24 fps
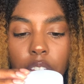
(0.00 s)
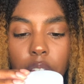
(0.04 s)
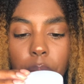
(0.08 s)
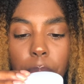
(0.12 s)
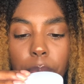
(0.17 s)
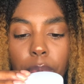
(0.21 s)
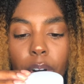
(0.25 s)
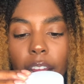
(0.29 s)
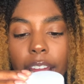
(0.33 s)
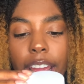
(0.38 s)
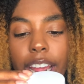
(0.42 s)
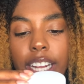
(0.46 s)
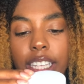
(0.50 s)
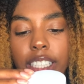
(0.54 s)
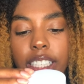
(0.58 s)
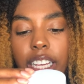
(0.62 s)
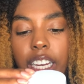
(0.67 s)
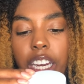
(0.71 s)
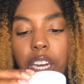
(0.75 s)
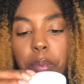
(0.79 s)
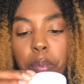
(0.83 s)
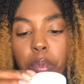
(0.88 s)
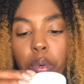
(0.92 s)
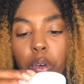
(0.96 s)
Brightens and
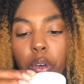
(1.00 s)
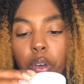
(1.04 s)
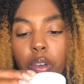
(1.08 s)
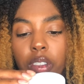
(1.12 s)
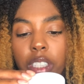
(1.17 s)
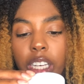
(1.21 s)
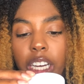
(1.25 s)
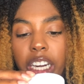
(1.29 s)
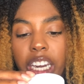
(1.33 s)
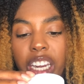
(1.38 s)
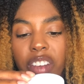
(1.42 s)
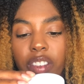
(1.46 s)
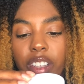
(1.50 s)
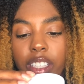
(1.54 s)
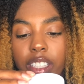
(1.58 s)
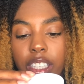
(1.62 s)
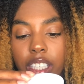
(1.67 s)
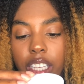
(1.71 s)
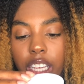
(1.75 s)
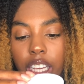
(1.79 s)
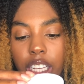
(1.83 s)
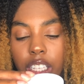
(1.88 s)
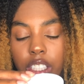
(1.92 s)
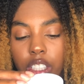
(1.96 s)
improves uneven
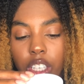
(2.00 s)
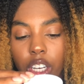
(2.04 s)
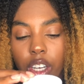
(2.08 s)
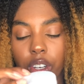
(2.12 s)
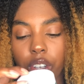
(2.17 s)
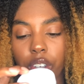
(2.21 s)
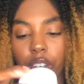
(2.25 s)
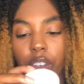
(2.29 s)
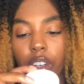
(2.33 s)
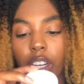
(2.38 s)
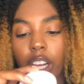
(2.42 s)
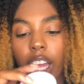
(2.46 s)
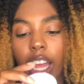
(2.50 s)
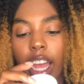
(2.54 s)
skin tone.